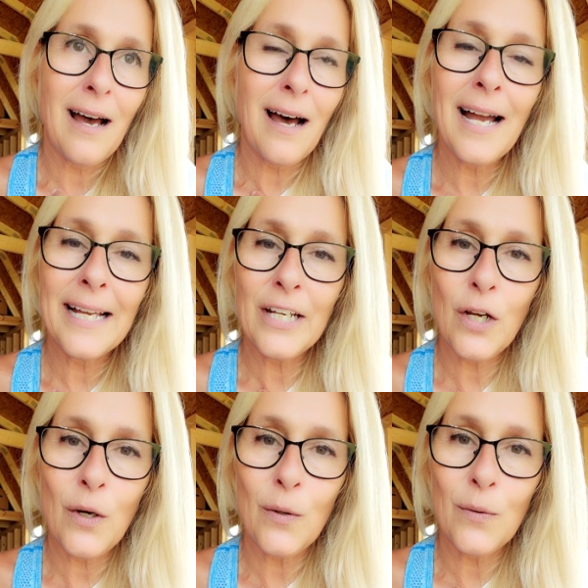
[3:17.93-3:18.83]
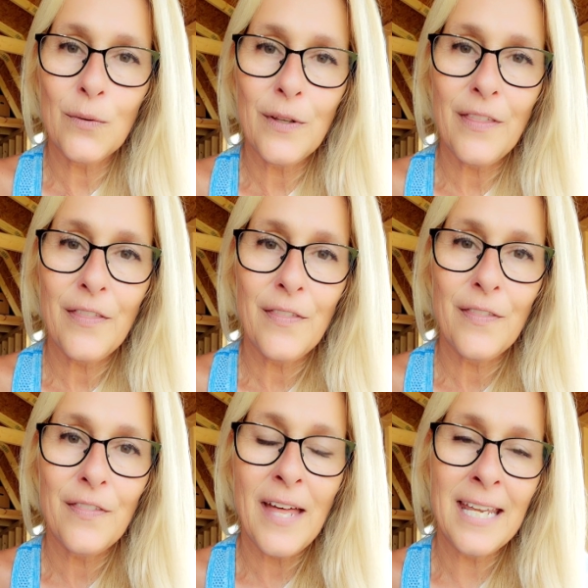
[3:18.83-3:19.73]
I know
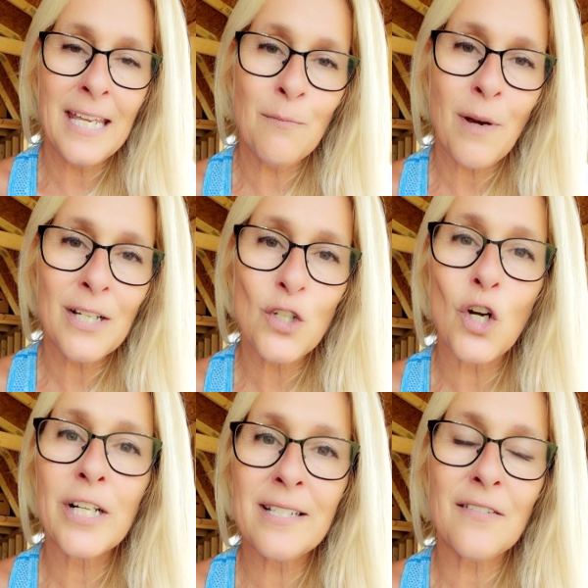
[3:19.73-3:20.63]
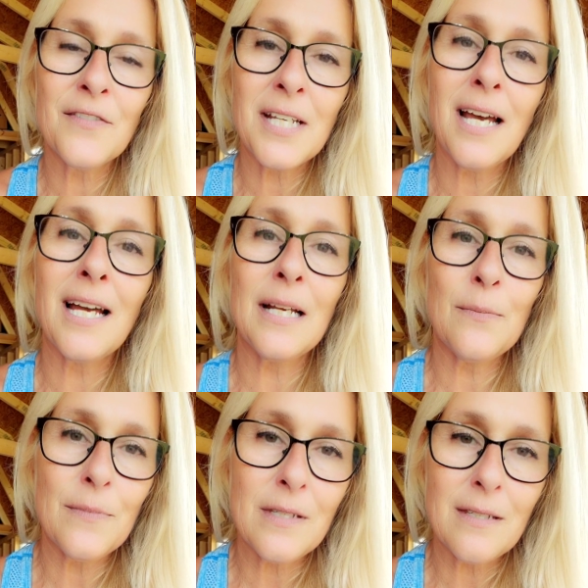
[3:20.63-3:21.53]
that in my darkest of
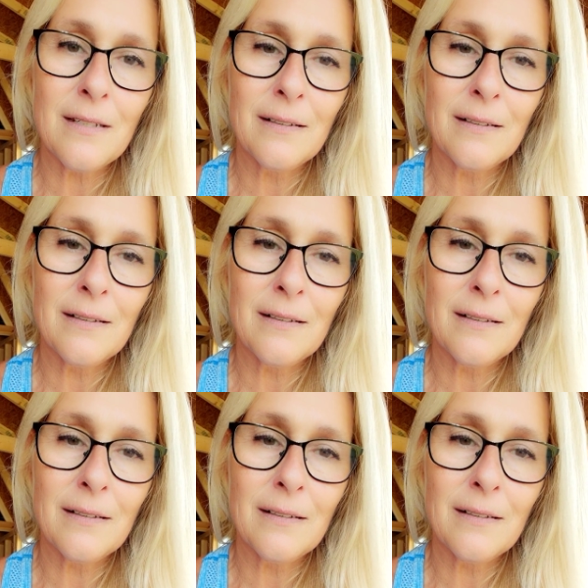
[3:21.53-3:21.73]
times,